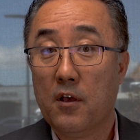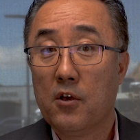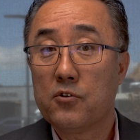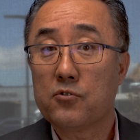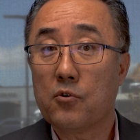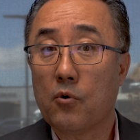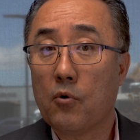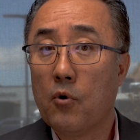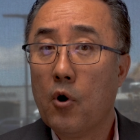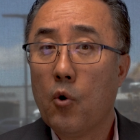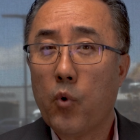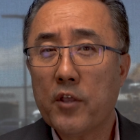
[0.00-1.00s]
So
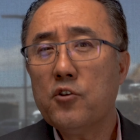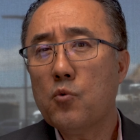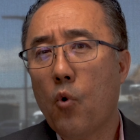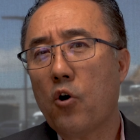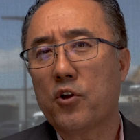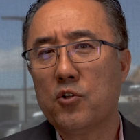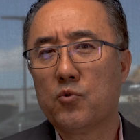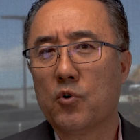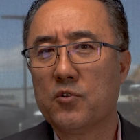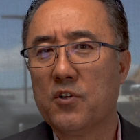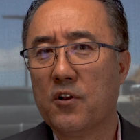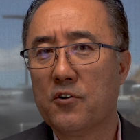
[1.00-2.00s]
when you walk into a
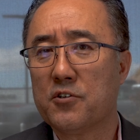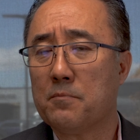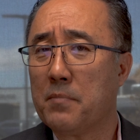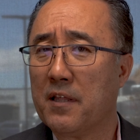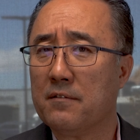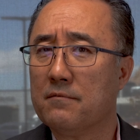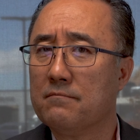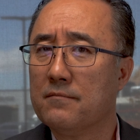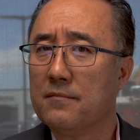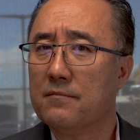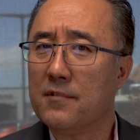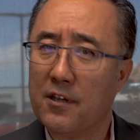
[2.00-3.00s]
dealership and
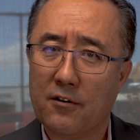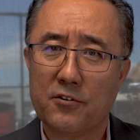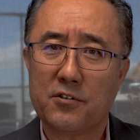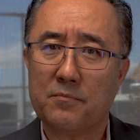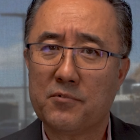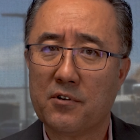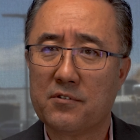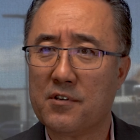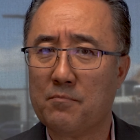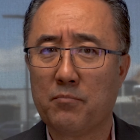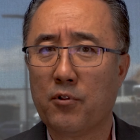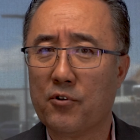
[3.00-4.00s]
dealership
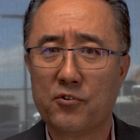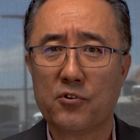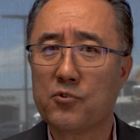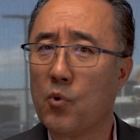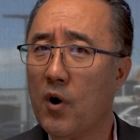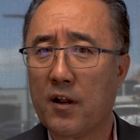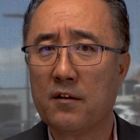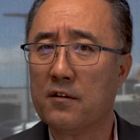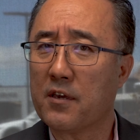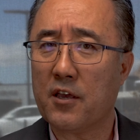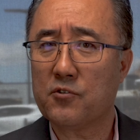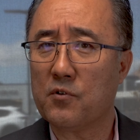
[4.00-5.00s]
just go out and
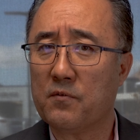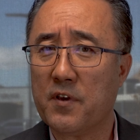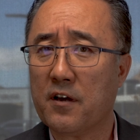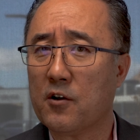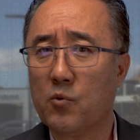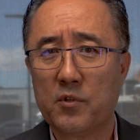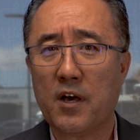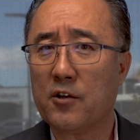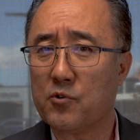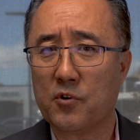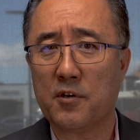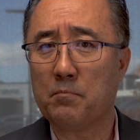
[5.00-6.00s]
look at your vehicle without
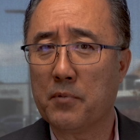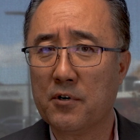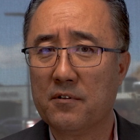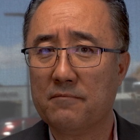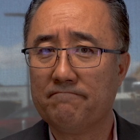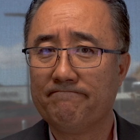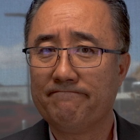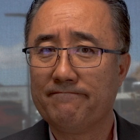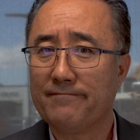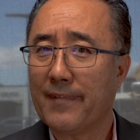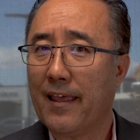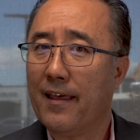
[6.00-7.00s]
your input,
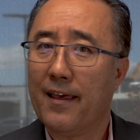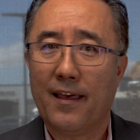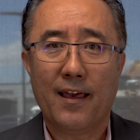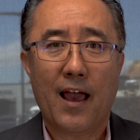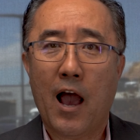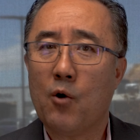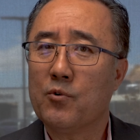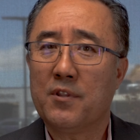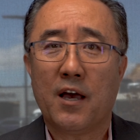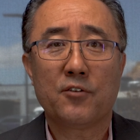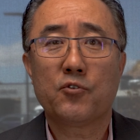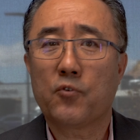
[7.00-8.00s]
I would
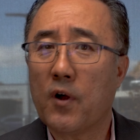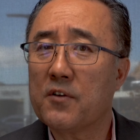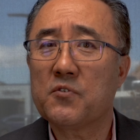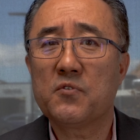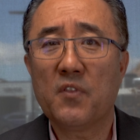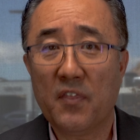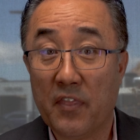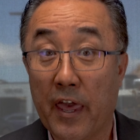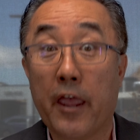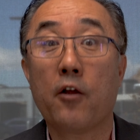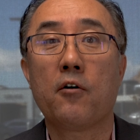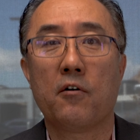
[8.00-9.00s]
not trust
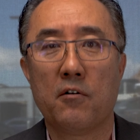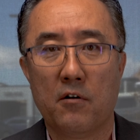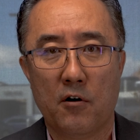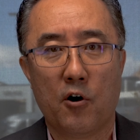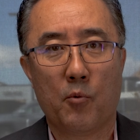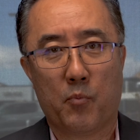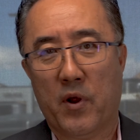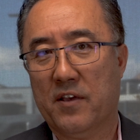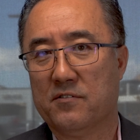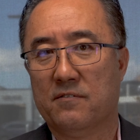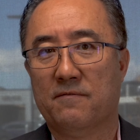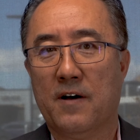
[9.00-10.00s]
their
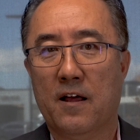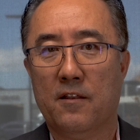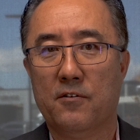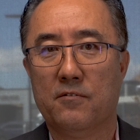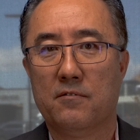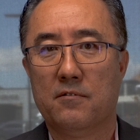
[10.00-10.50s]
appraisal value.